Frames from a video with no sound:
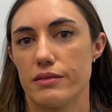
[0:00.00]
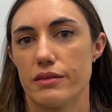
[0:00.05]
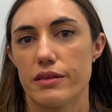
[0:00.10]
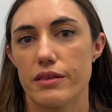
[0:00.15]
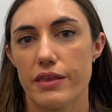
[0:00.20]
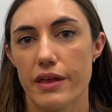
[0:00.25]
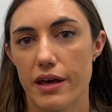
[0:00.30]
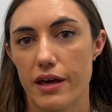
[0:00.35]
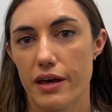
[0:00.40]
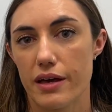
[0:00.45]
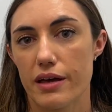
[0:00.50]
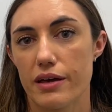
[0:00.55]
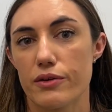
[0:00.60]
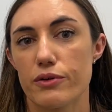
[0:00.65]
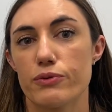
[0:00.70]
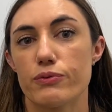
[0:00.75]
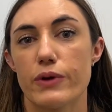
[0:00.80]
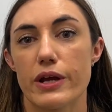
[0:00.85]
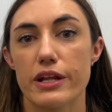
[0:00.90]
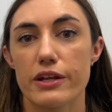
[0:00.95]
the
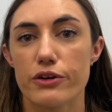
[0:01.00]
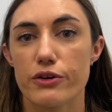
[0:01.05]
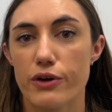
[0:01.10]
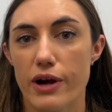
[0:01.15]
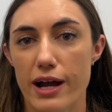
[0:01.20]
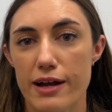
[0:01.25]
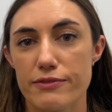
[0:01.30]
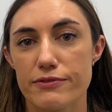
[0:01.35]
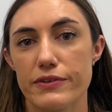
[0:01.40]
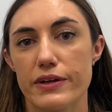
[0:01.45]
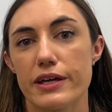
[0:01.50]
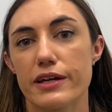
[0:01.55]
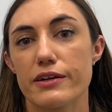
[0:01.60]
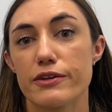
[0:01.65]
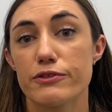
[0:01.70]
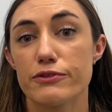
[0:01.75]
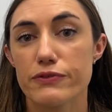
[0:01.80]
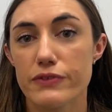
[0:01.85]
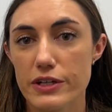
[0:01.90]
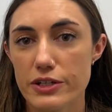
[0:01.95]
radiographic
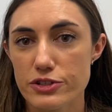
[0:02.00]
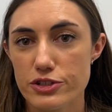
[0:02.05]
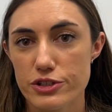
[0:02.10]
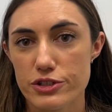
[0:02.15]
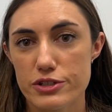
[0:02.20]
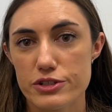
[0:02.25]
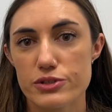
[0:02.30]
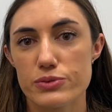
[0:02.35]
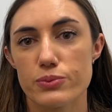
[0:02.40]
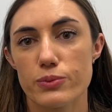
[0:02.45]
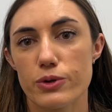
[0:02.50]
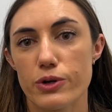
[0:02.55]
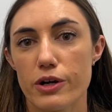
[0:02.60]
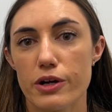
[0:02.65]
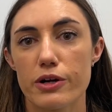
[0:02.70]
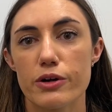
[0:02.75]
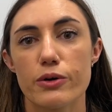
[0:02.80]
features were,